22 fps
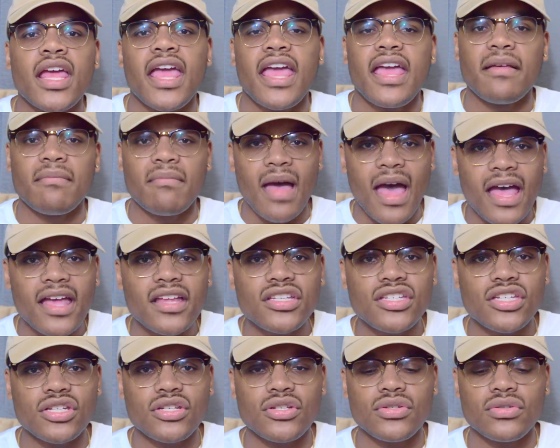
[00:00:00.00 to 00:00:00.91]
And
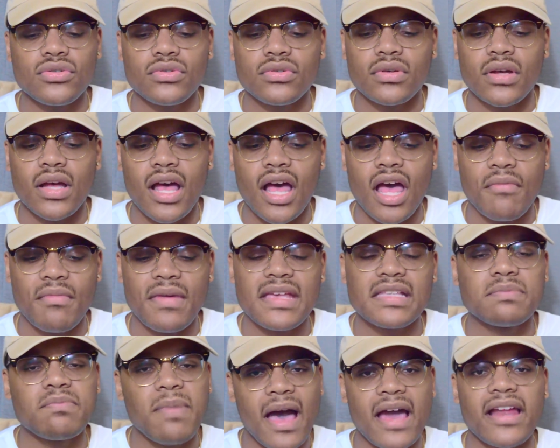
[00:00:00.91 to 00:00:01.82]
mind you,
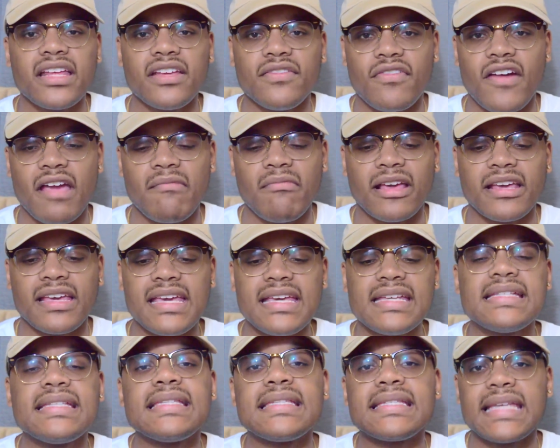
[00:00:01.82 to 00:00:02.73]
his body frame, like
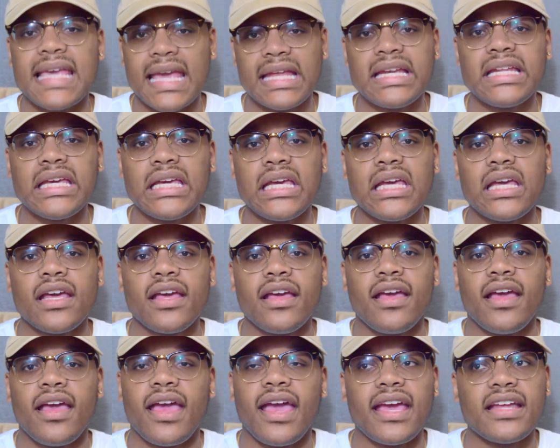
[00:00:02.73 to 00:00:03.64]
he's skinny
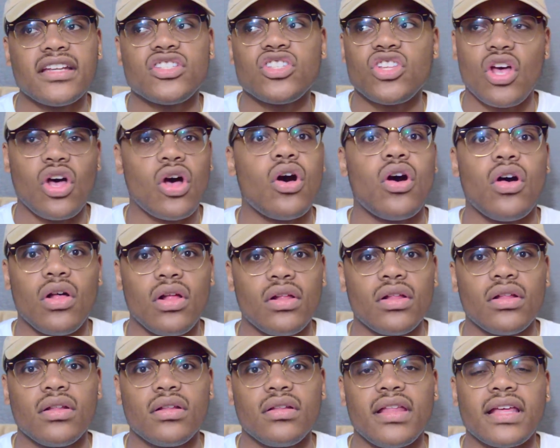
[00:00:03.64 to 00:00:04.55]
and
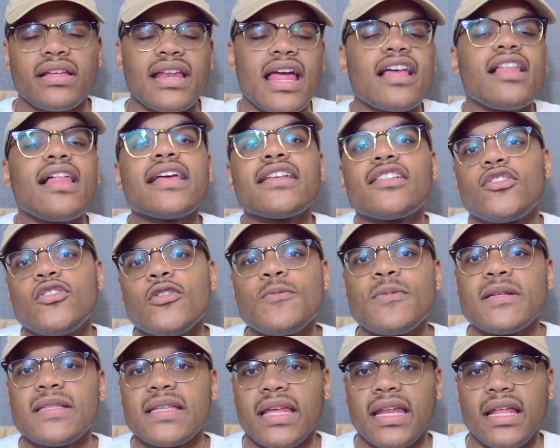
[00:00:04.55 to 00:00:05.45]
tall. Like not like
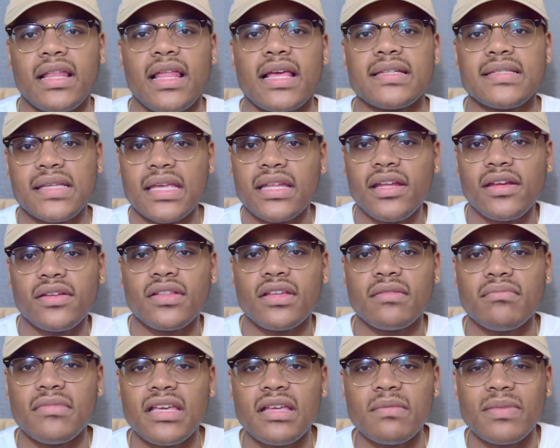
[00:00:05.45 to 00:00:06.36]
super skinny, like skinnier
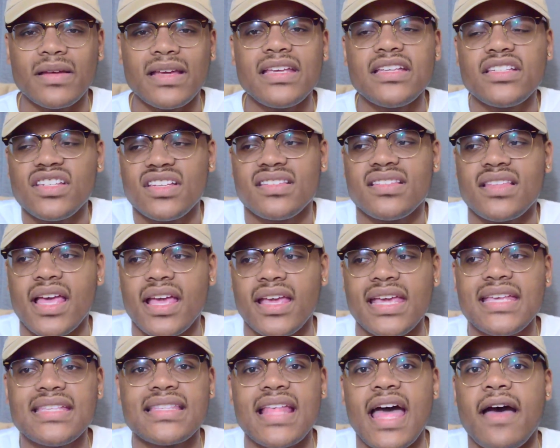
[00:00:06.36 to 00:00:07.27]
than me, but he's just
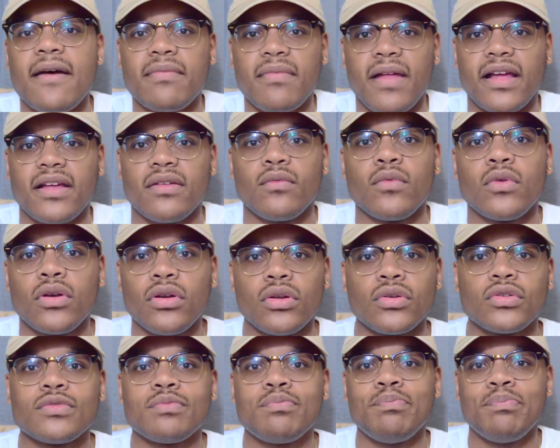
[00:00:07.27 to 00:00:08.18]
like, he's not like one of
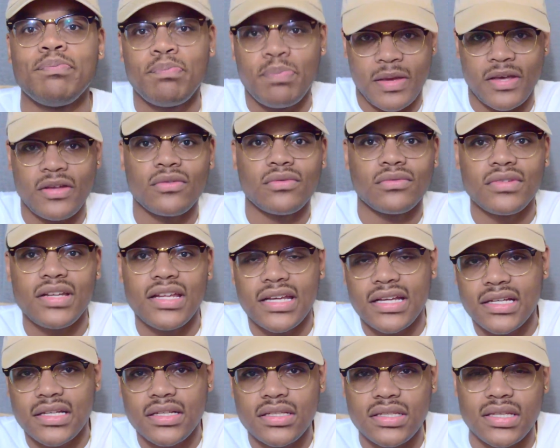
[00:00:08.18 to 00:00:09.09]
those built
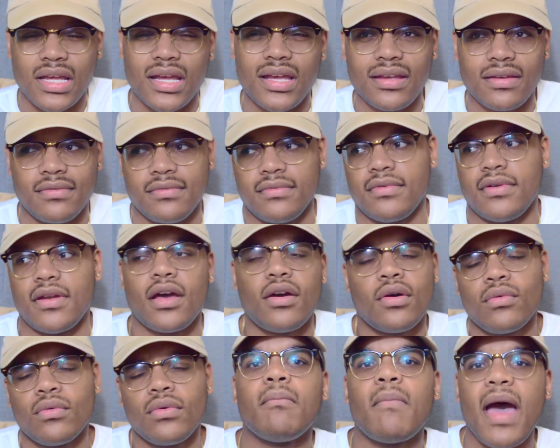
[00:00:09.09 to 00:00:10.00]
like,
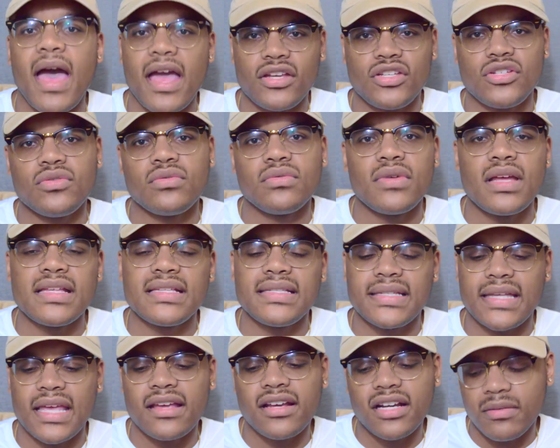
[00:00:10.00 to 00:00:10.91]
no. Mind you, his
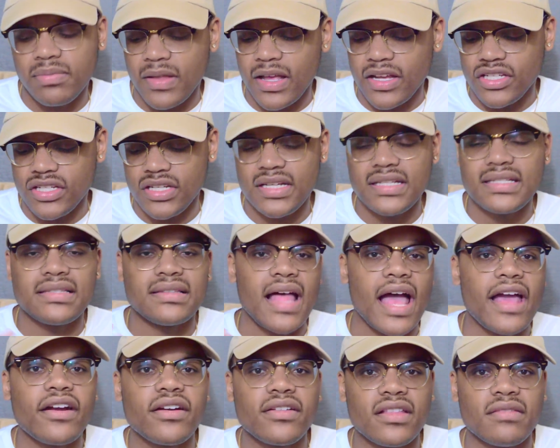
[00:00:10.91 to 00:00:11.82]
skin complexion, he's
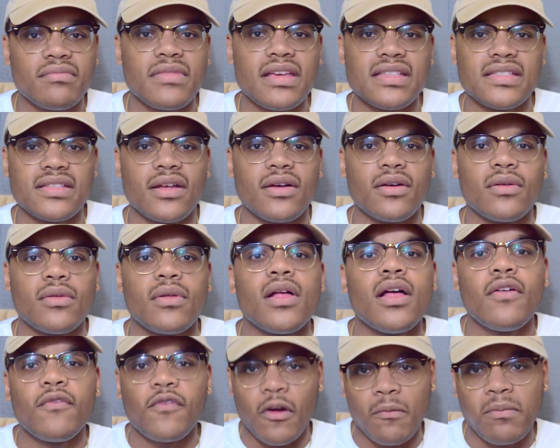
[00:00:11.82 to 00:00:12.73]
lighter than me, so
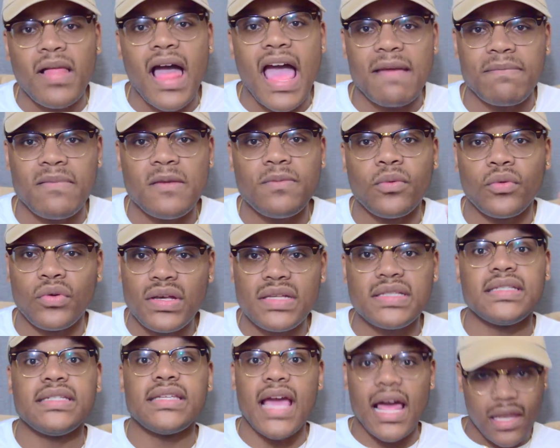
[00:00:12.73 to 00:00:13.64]
for black people,
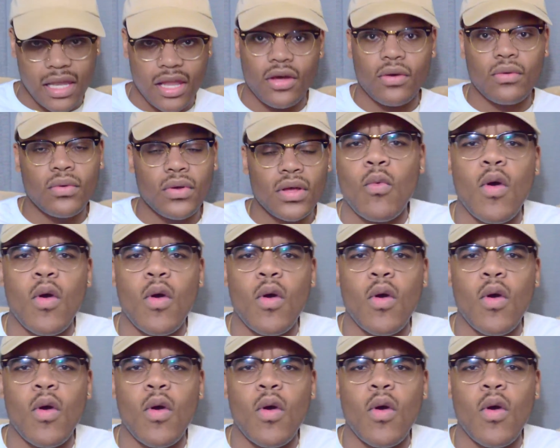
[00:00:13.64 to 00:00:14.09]
he's yellow.